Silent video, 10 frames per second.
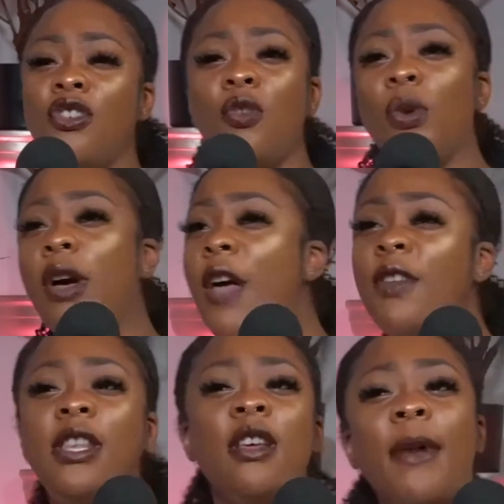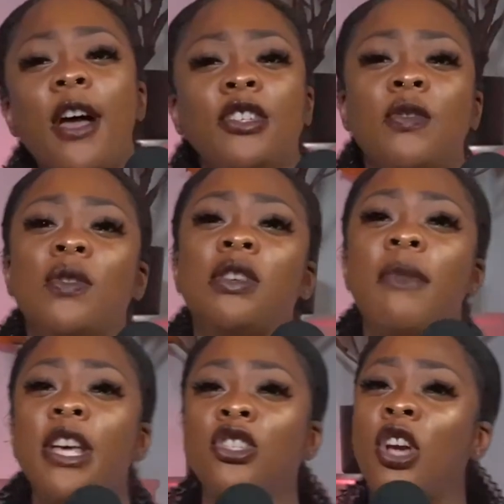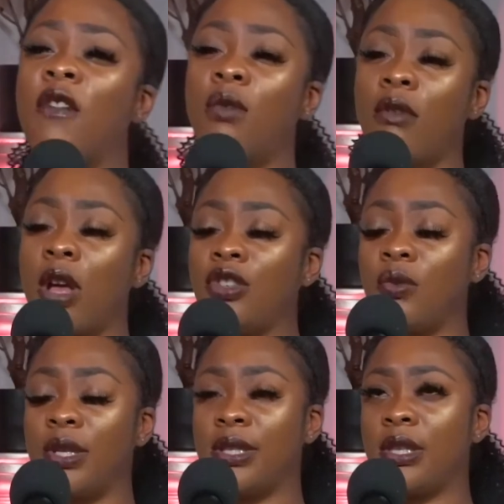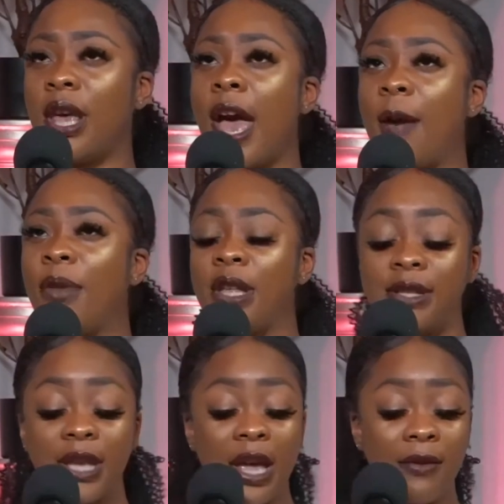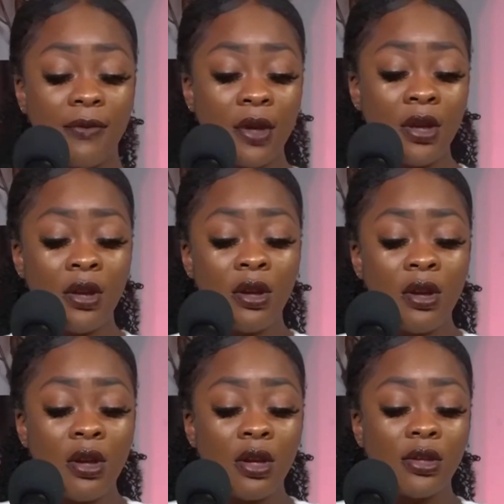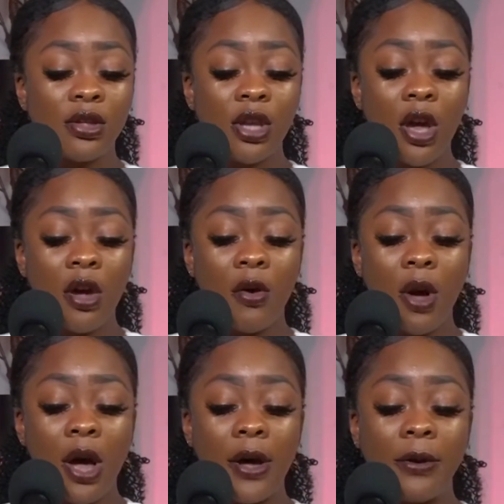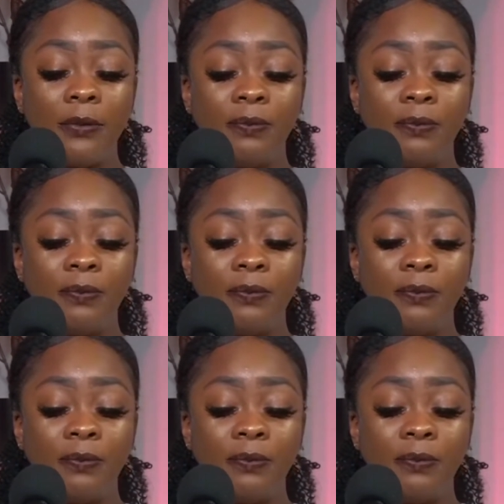your will, everything about you to make sure everyone around you is happy and safe. So